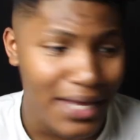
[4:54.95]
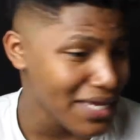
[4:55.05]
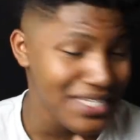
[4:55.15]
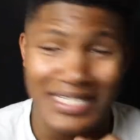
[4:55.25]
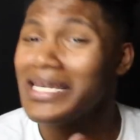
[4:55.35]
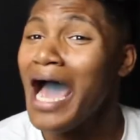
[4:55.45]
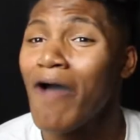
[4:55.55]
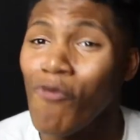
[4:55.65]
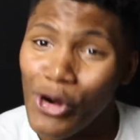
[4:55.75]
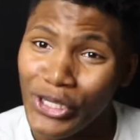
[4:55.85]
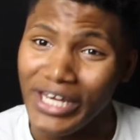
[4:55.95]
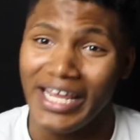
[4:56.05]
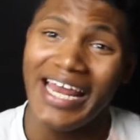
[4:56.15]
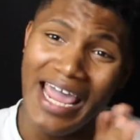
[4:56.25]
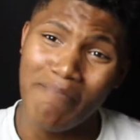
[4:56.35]
Because it's not
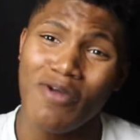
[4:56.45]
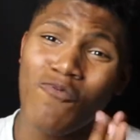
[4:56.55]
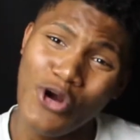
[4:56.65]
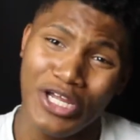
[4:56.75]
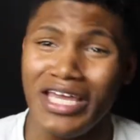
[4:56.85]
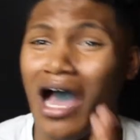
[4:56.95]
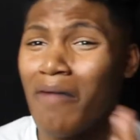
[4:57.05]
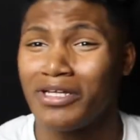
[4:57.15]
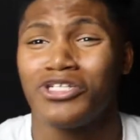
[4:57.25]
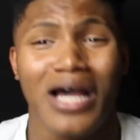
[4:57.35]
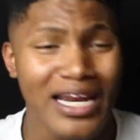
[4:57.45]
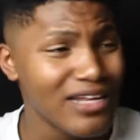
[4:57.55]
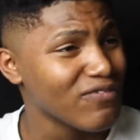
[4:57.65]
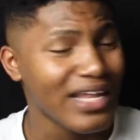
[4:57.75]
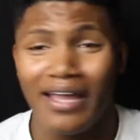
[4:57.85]
working. It ain't been working. Y'all been trying
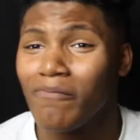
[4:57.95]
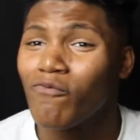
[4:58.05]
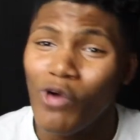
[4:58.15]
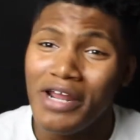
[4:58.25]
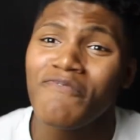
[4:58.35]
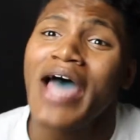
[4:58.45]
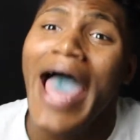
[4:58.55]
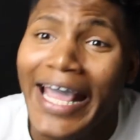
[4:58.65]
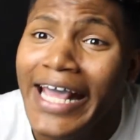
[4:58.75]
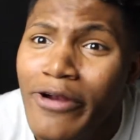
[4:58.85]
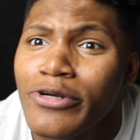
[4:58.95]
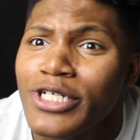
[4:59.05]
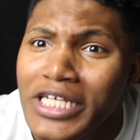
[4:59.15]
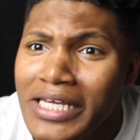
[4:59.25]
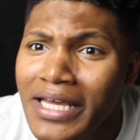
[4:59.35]
this for like 45
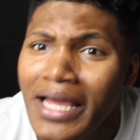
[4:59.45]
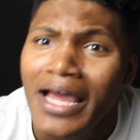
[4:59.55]
years, G.